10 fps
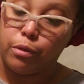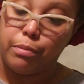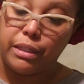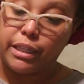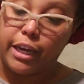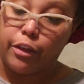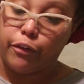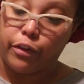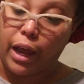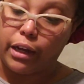We've been together
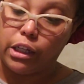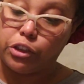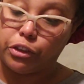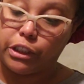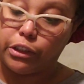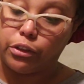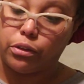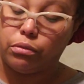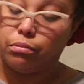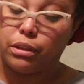for like 100 years.
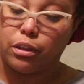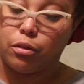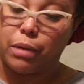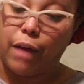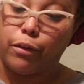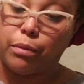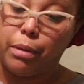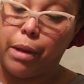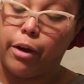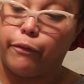So, but I've only
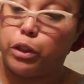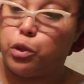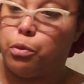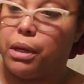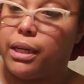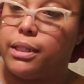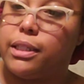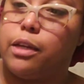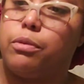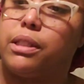been married for 2
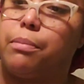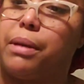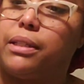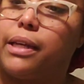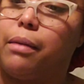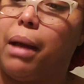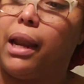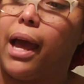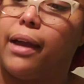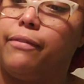months. It was the best day of my
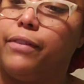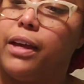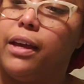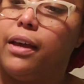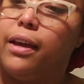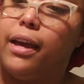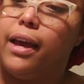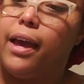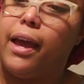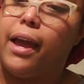life,
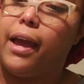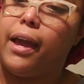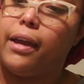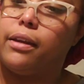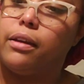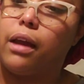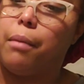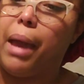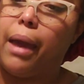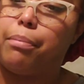and
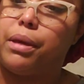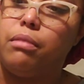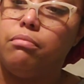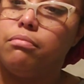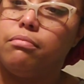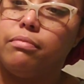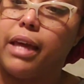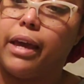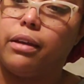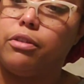I'm happy.
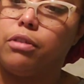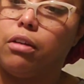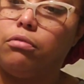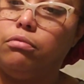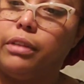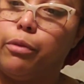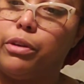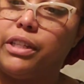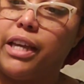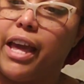that, that
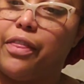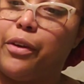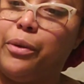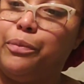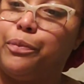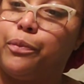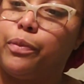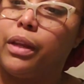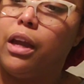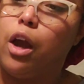we're together.
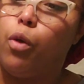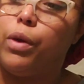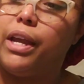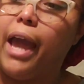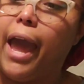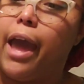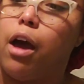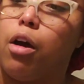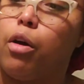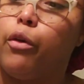We
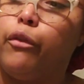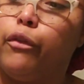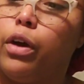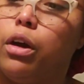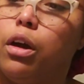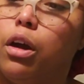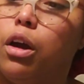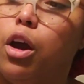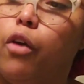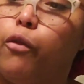have
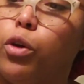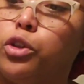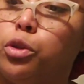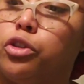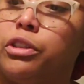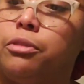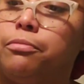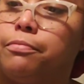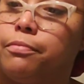4 children.